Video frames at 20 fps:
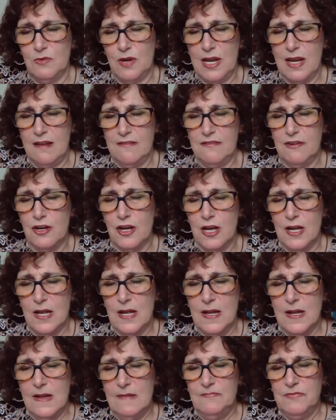wherever,
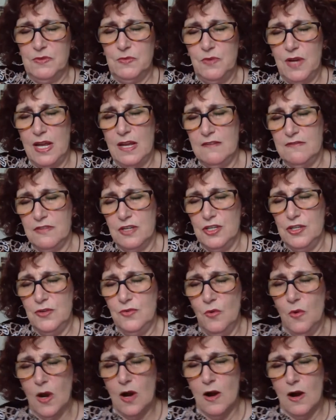wherever
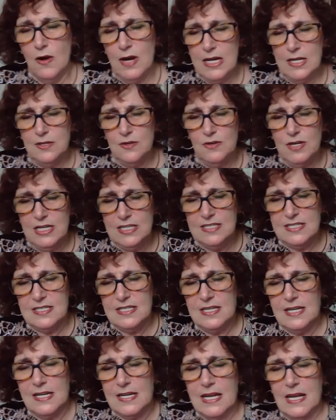you are, and you're
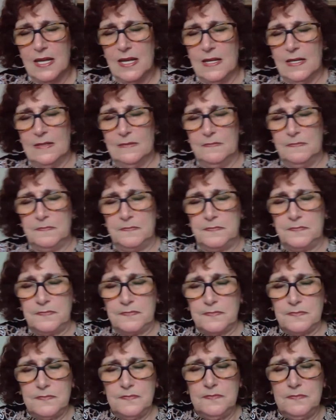listening
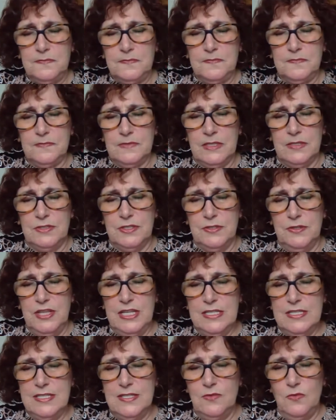to
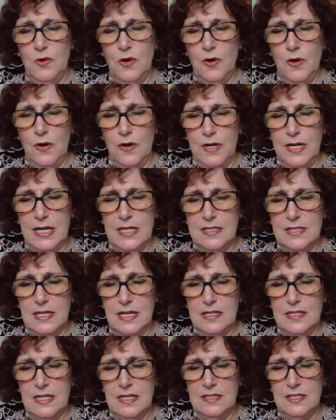this word, and,
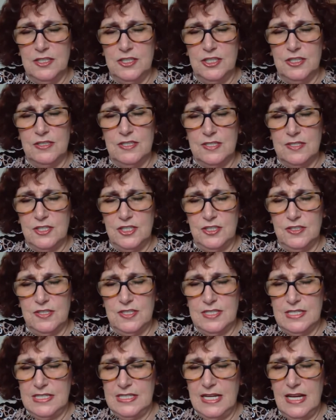and, and just,
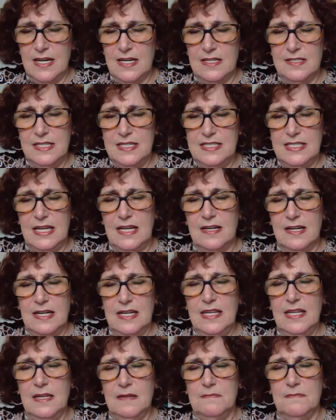just tell, tell
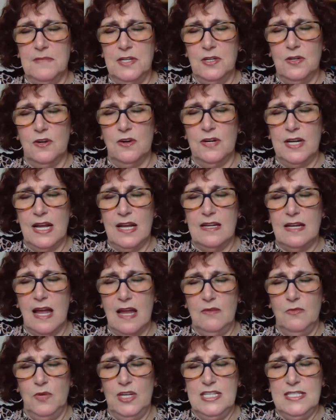him, Lord, I,
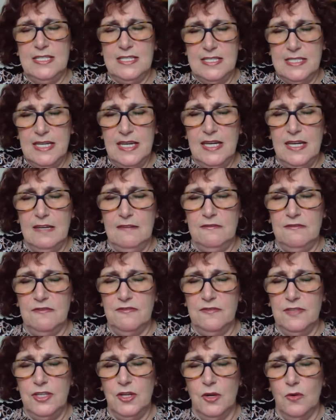I receive
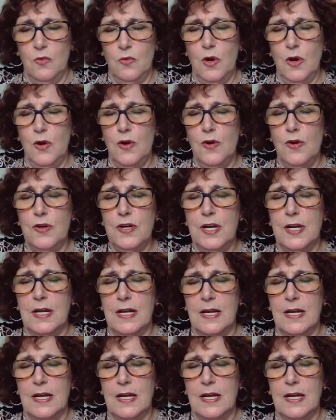your word